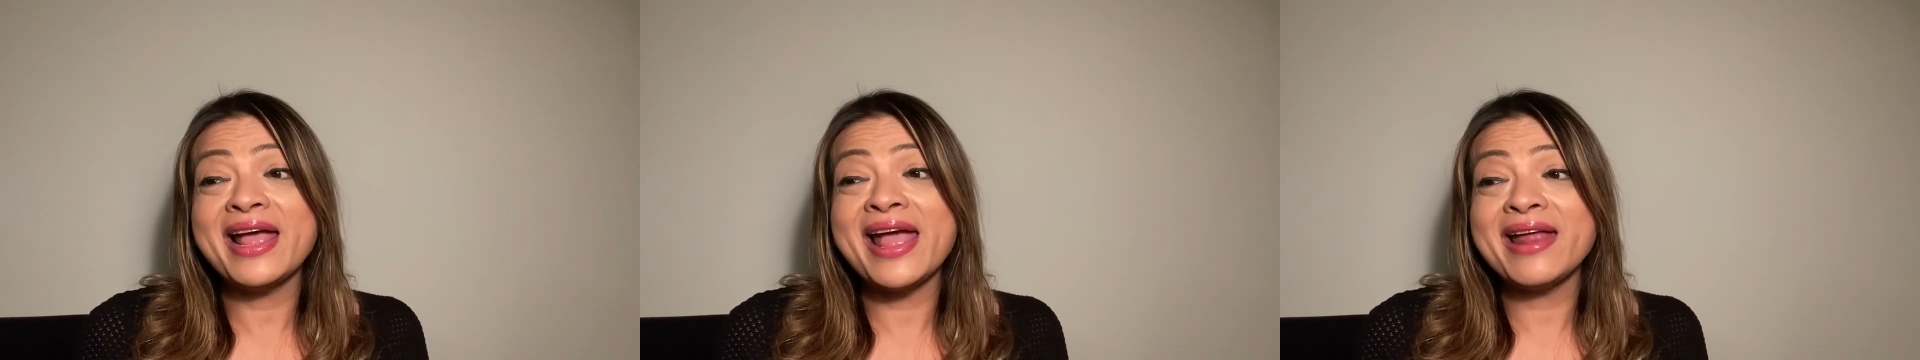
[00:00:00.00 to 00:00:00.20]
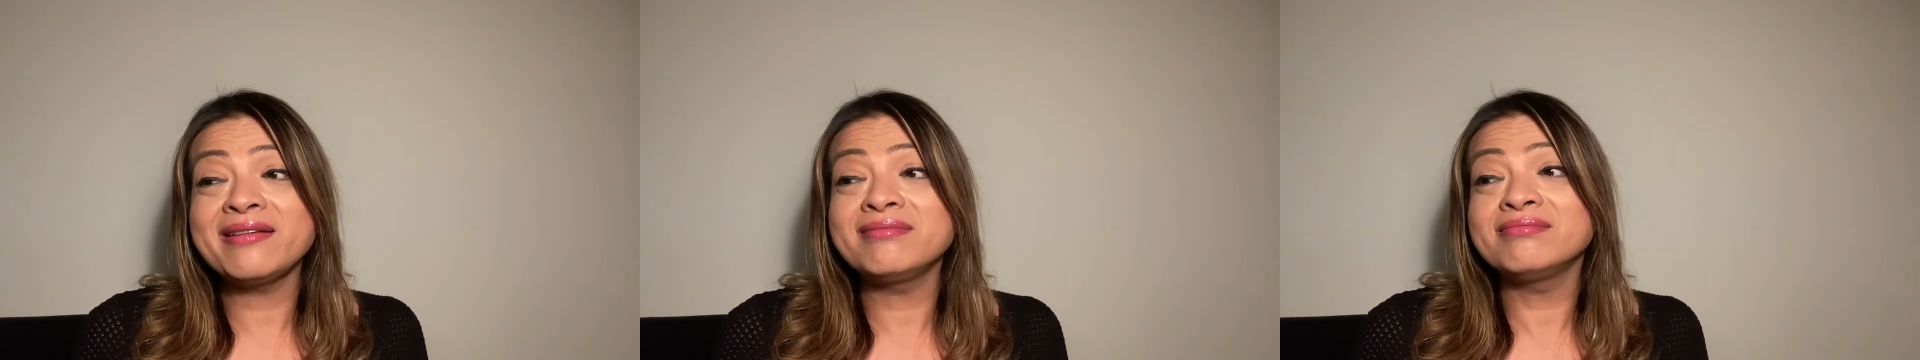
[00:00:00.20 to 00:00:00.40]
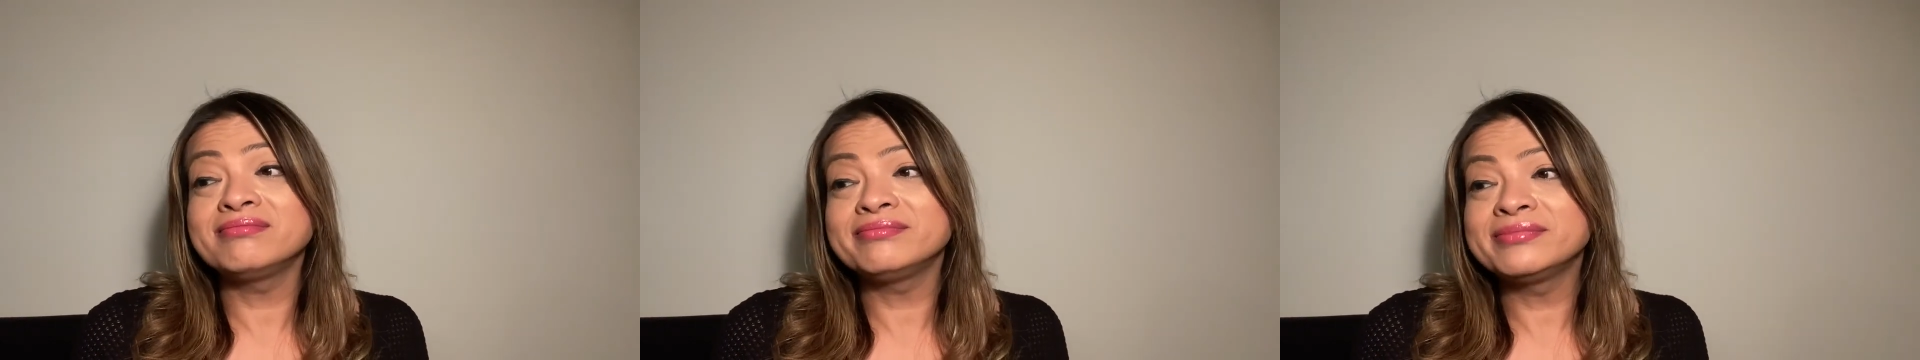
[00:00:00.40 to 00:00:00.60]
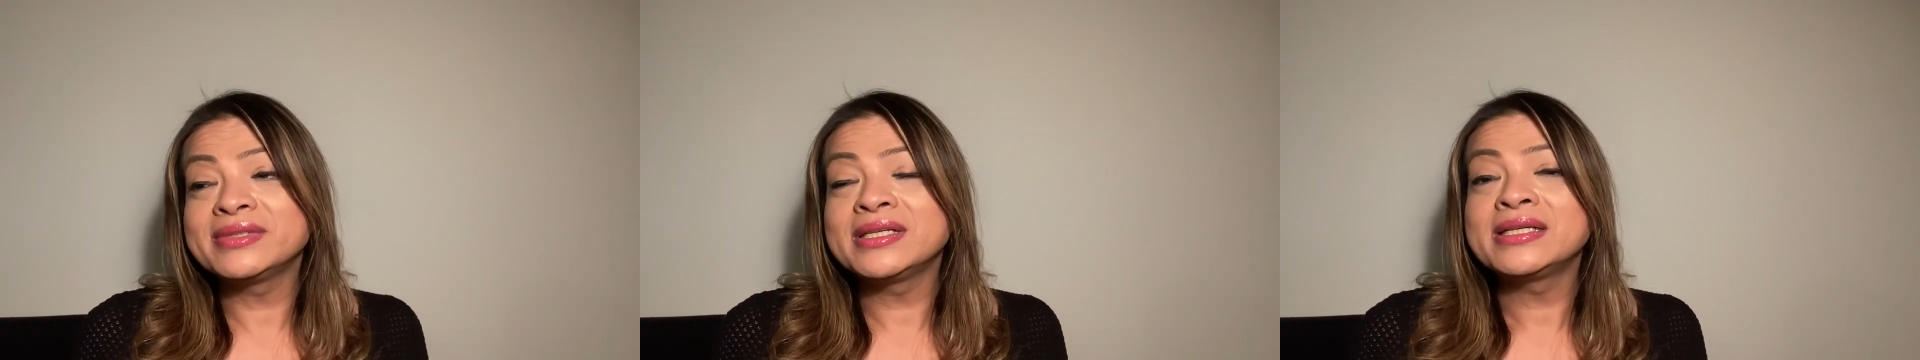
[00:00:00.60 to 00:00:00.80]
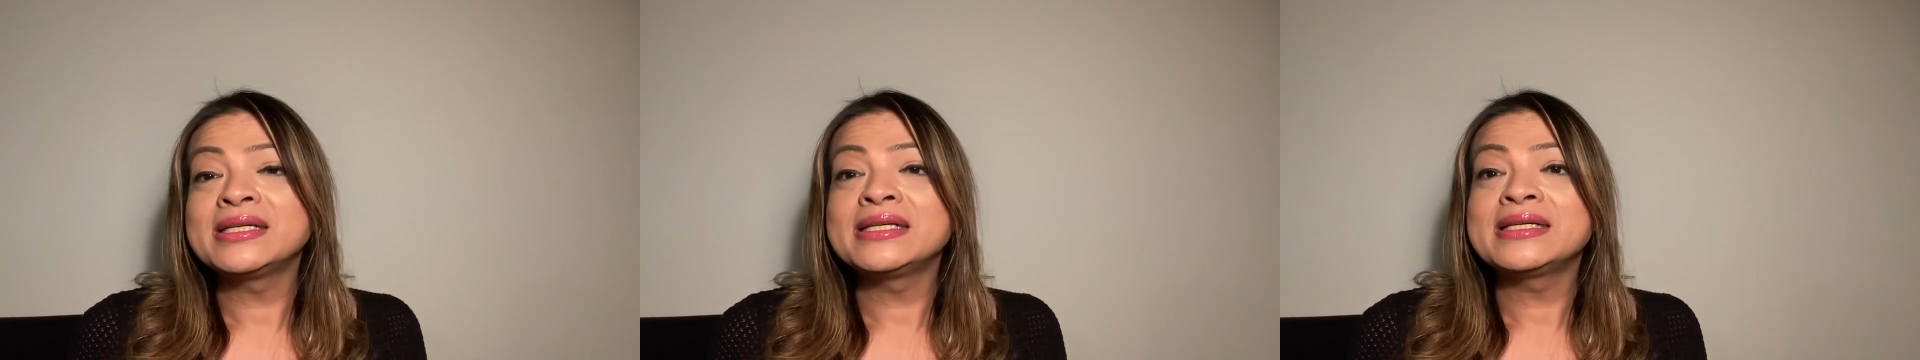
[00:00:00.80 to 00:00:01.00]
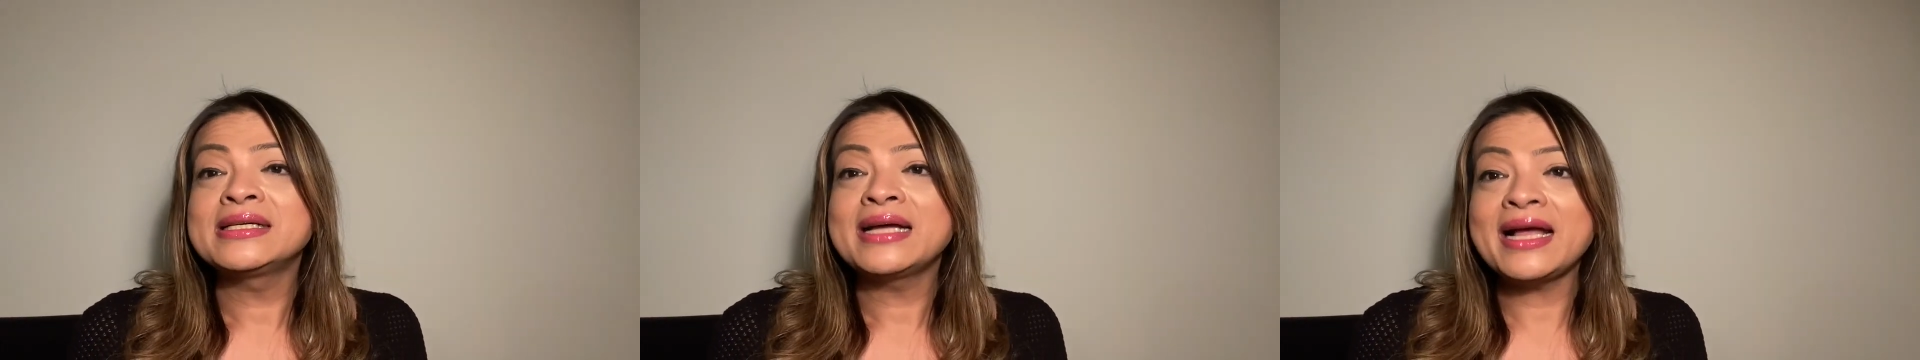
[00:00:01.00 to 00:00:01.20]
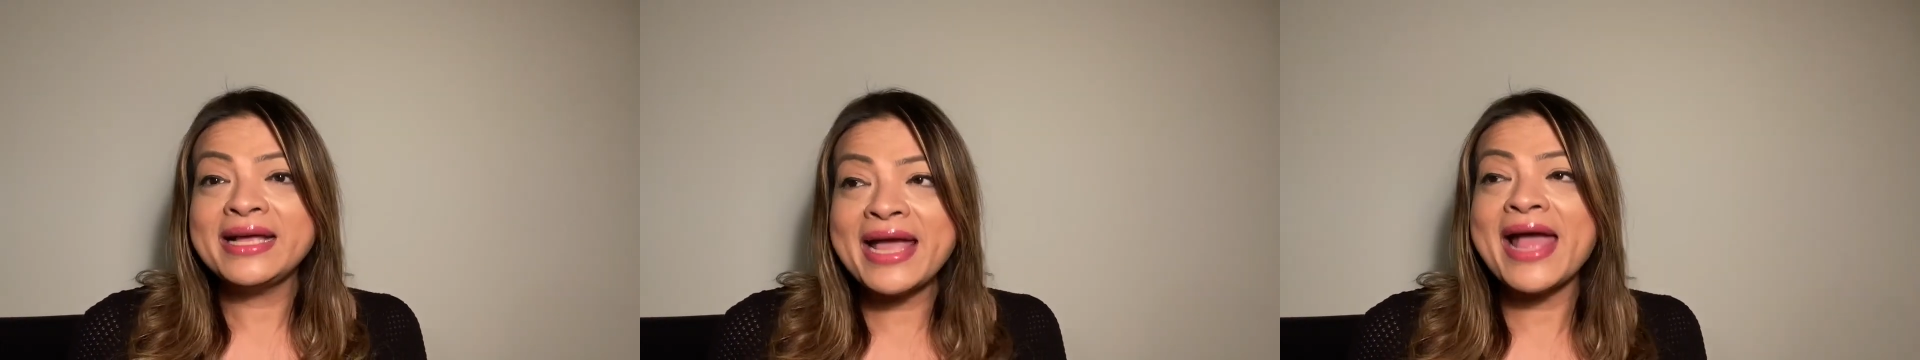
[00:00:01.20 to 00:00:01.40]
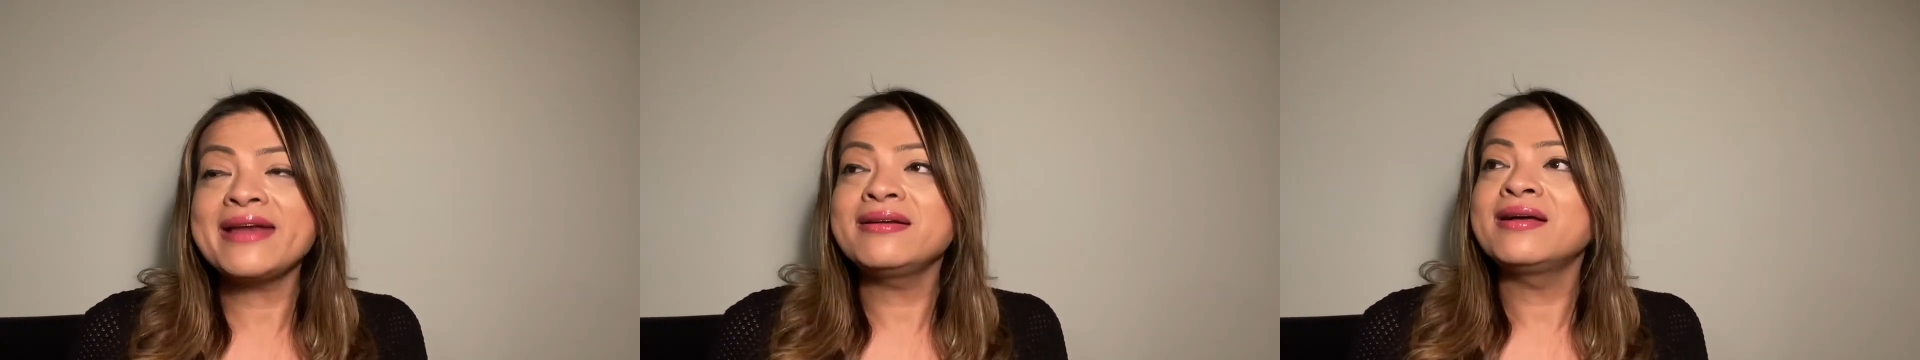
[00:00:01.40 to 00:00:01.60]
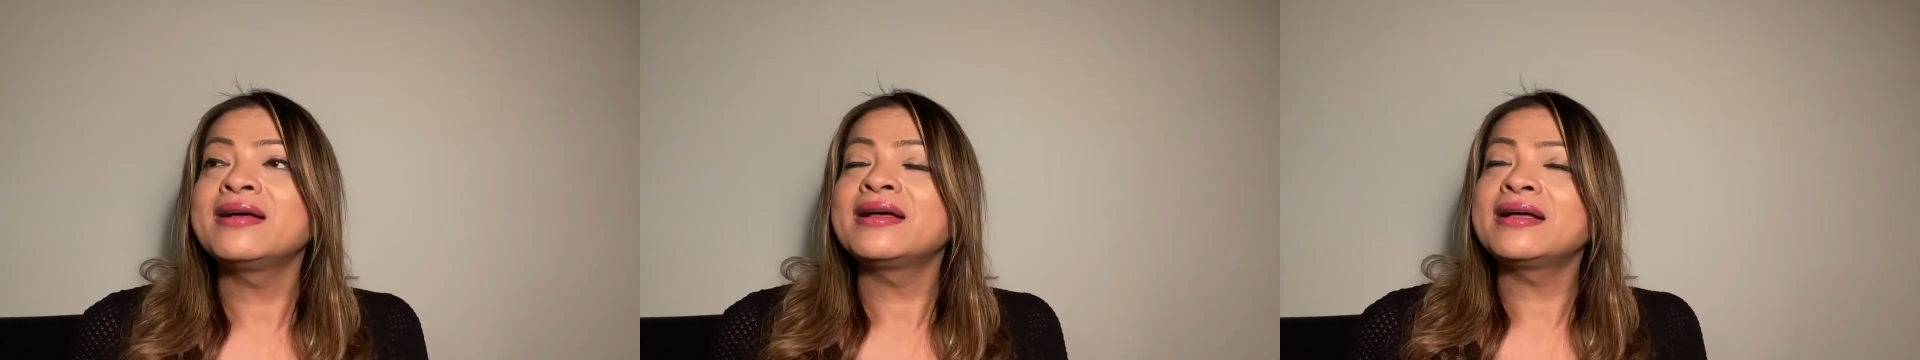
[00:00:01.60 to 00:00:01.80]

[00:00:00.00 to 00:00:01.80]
And again,